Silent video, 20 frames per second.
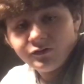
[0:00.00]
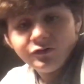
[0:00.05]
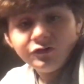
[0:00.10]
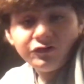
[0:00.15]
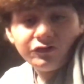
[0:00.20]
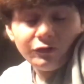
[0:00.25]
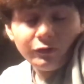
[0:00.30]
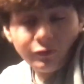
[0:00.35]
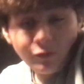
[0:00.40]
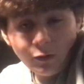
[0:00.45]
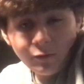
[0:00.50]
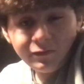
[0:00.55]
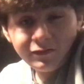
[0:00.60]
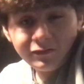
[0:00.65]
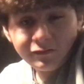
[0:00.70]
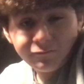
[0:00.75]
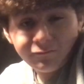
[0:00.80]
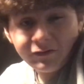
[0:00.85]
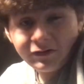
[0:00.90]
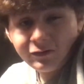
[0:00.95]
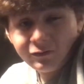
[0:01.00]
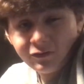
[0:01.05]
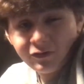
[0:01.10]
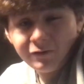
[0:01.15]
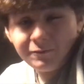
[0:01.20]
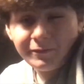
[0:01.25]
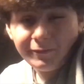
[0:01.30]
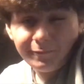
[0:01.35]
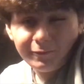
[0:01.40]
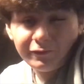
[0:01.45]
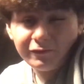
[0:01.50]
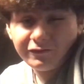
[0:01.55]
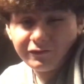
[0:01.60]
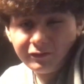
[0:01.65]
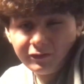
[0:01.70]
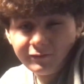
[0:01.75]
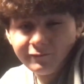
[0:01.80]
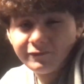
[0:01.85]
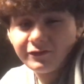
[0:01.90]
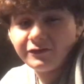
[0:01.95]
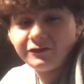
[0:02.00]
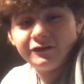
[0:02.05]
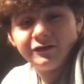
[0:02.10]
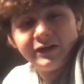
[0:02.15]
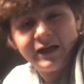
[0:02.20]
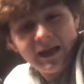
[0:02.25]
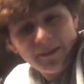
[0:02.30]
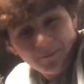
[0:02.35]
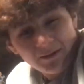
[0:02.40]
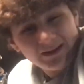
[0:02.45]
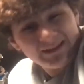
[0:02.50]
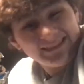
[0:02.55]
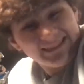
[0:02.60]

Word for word: So though this video could be perceived as an epic